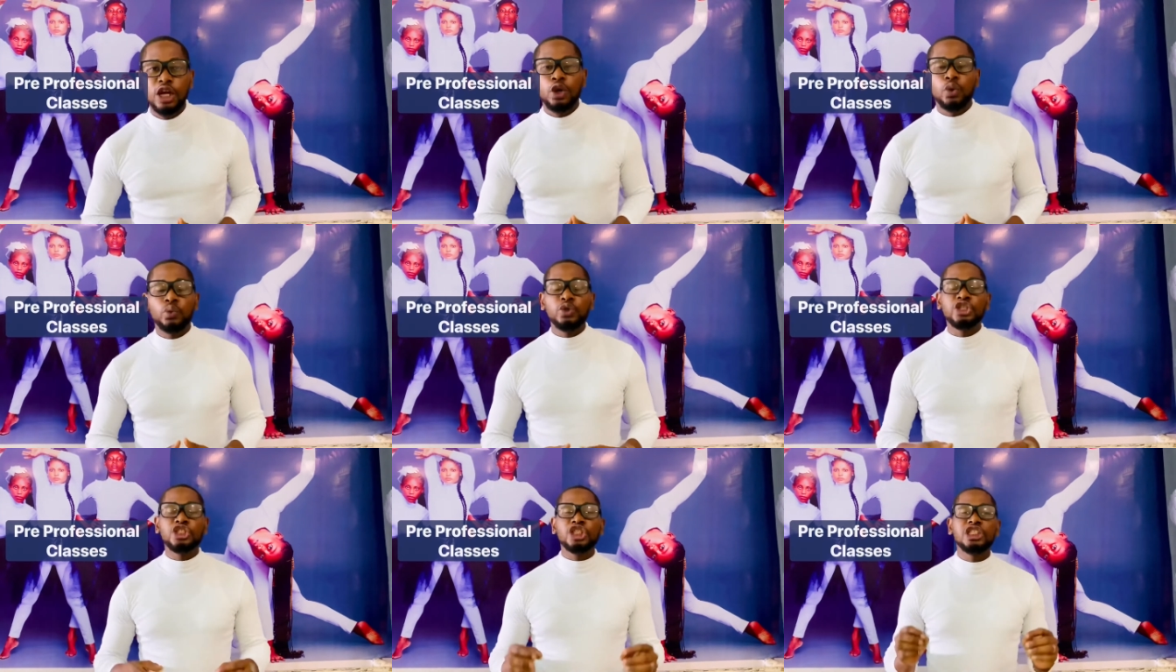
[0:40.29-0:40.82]

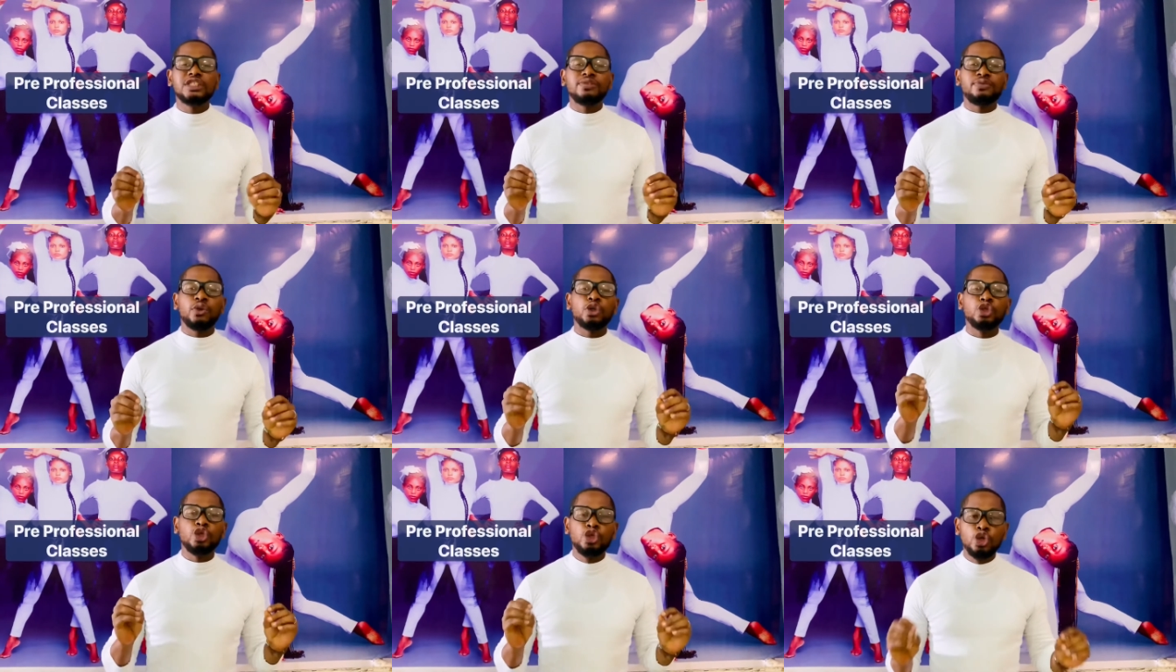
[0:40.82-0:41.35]
which is
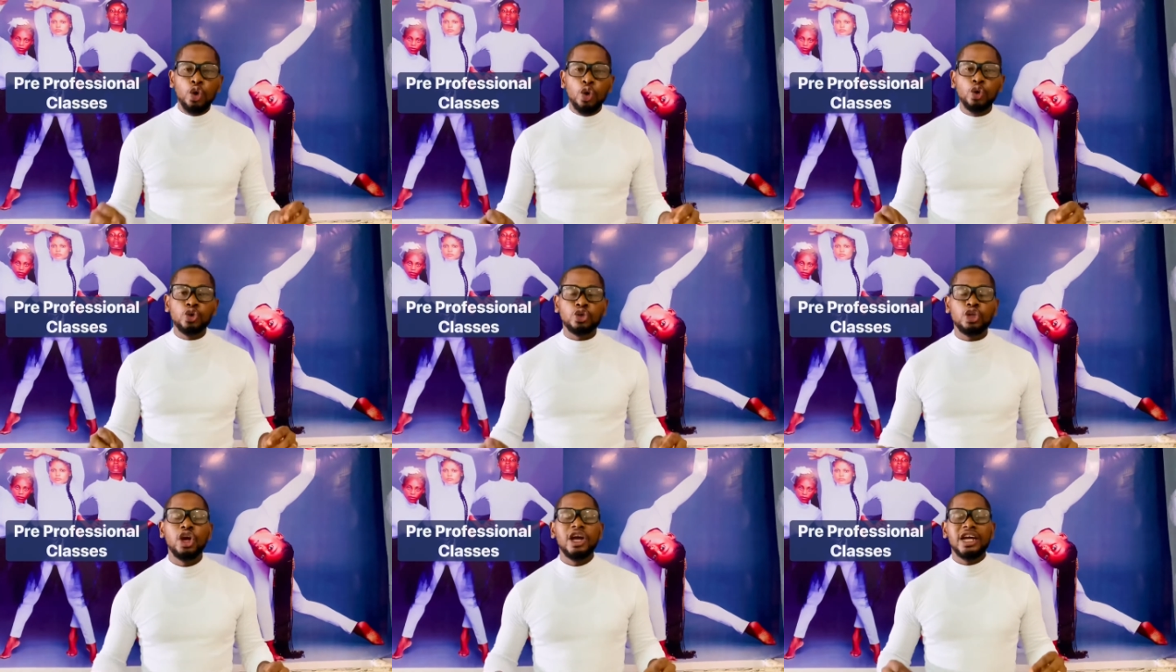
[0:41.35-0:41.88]
for
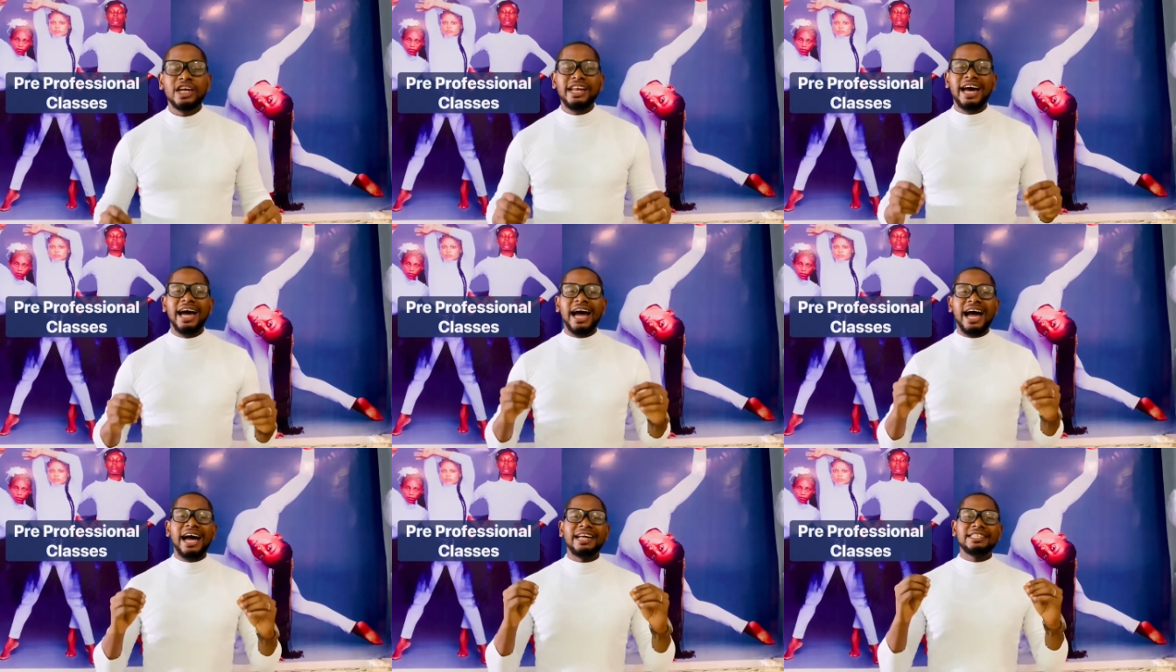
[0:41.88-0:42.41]
those that
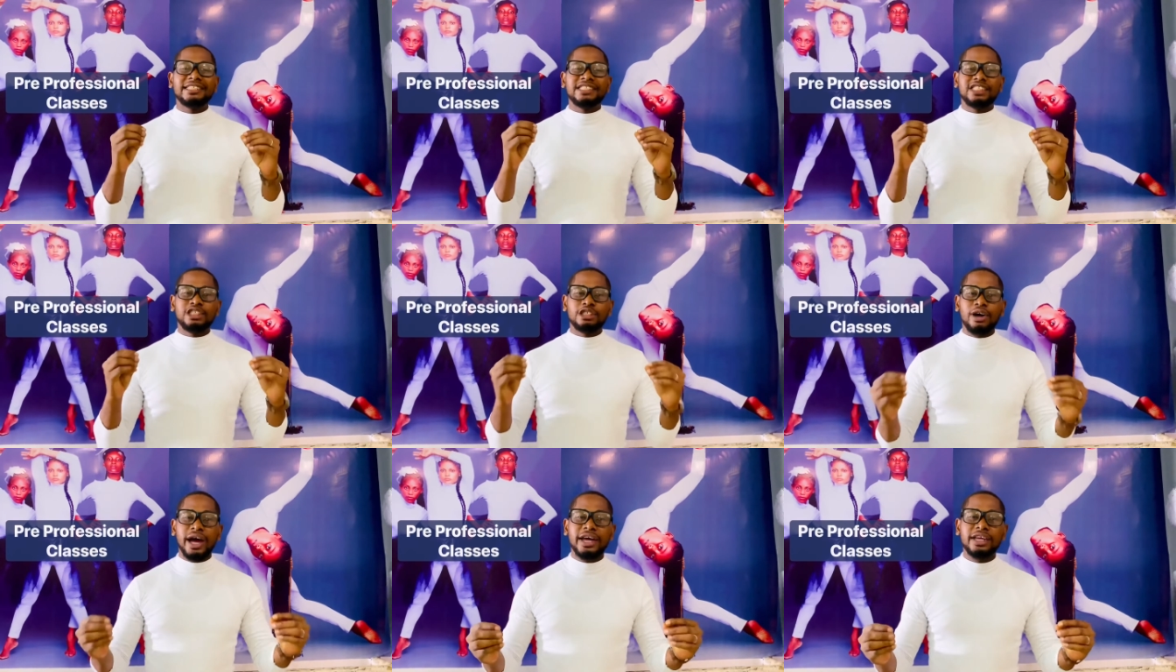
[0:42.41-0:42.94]
are
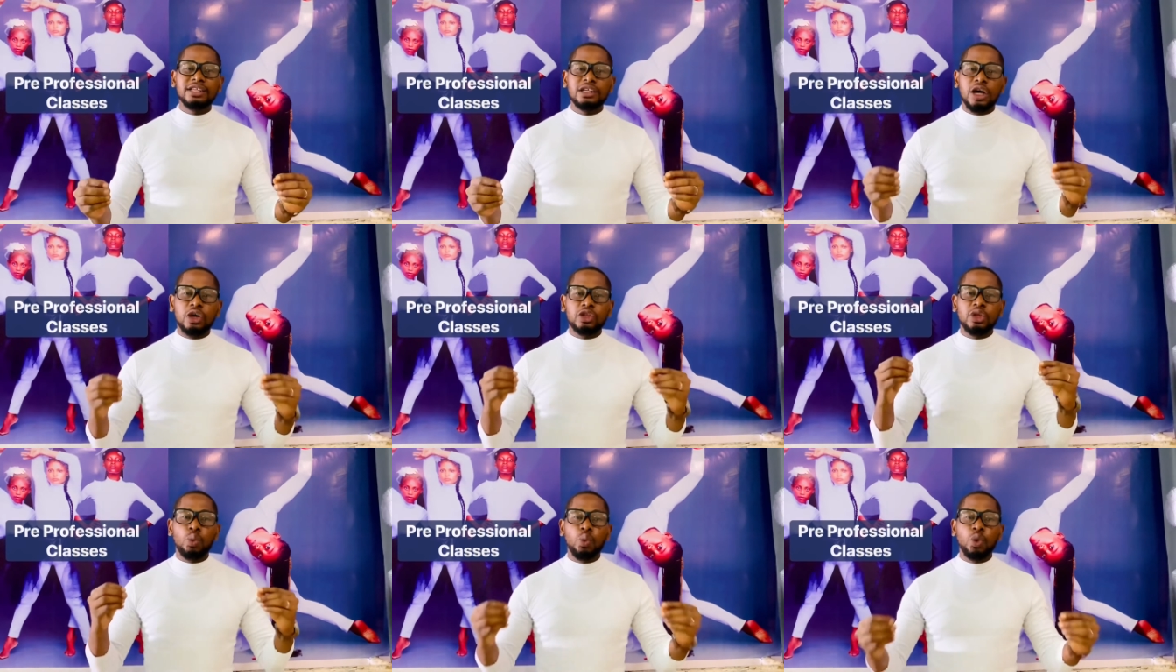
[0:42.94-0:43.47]
trying or uh,
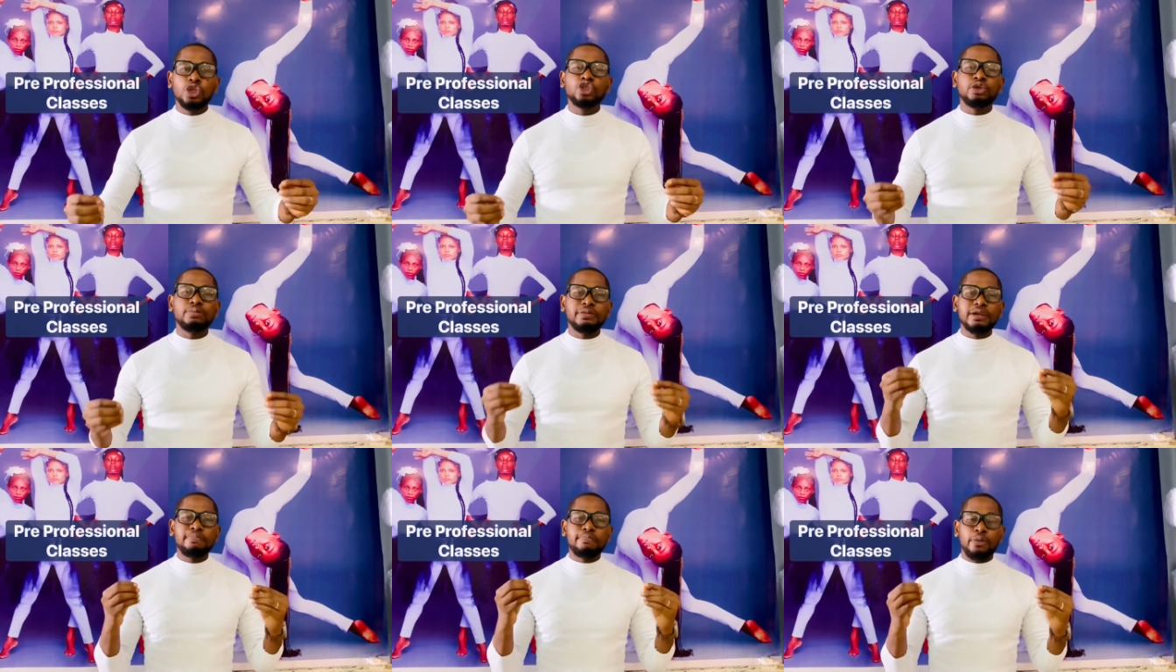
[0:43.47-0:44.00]
they want to
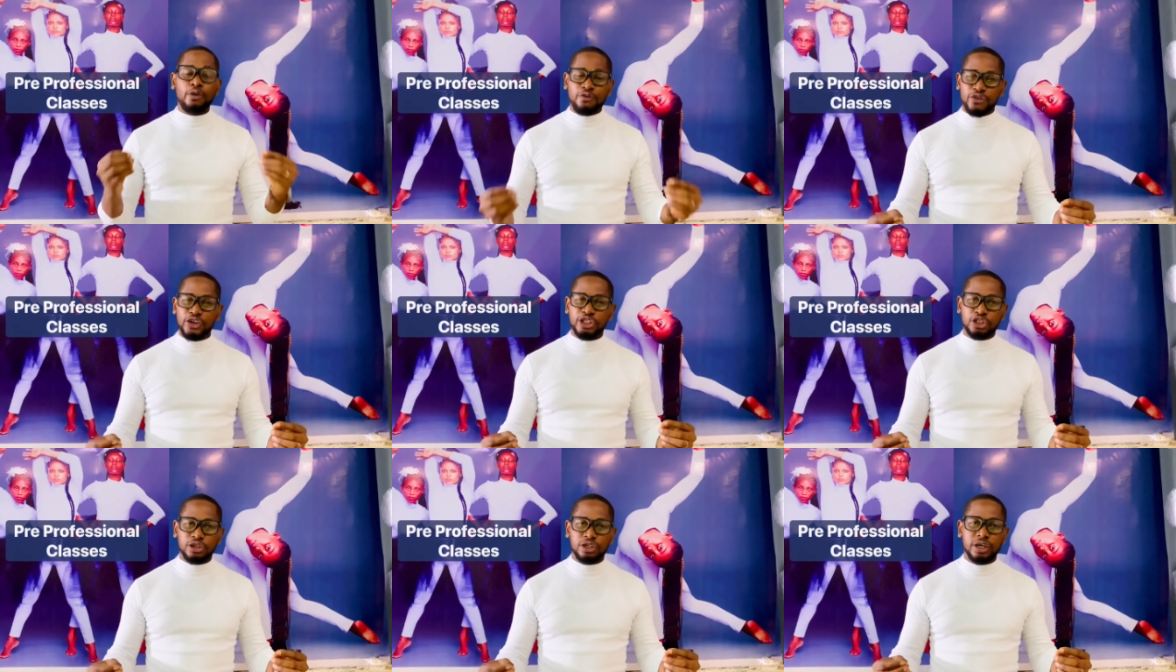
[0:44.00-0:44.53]
be
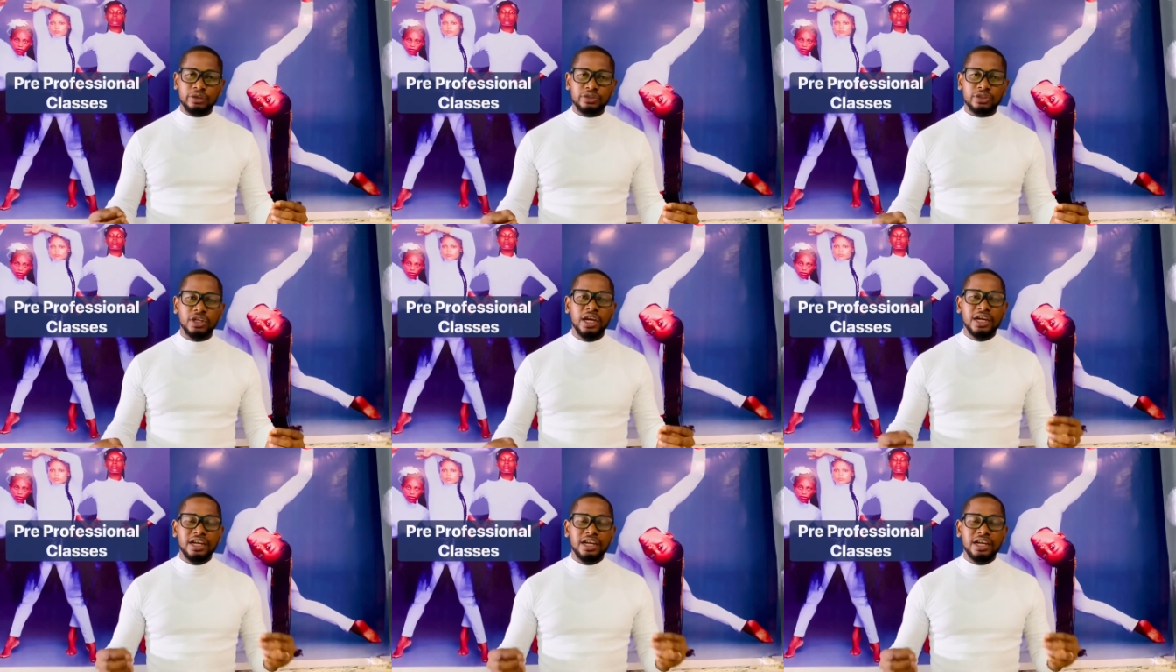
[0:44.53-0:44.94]
professionals.